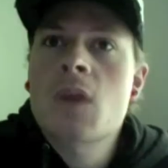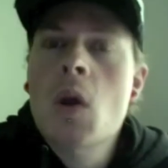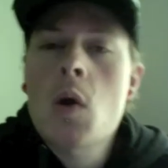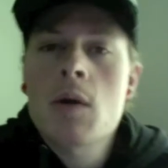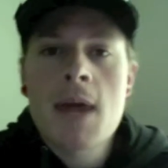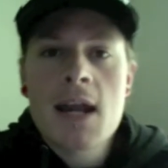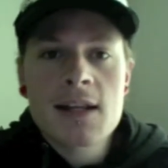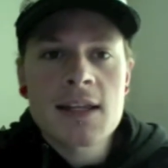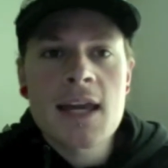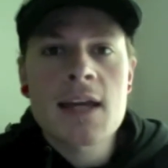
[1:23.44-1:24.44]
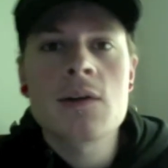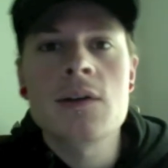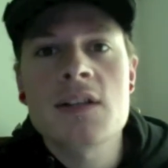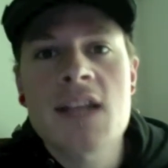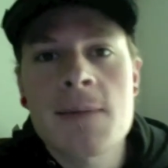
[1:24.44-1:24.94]
automatically get good
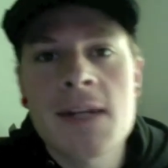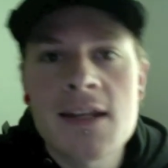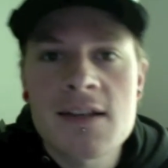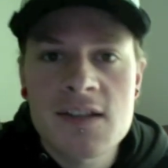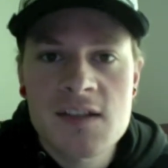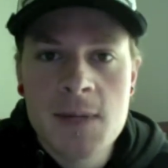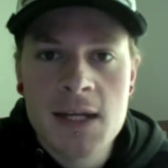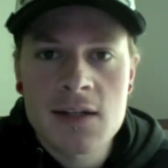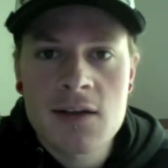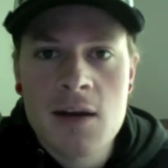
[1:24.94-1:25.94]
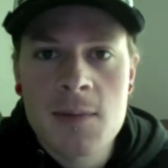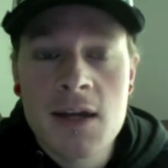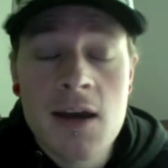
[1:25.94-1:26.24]
at Japanese just spending time here.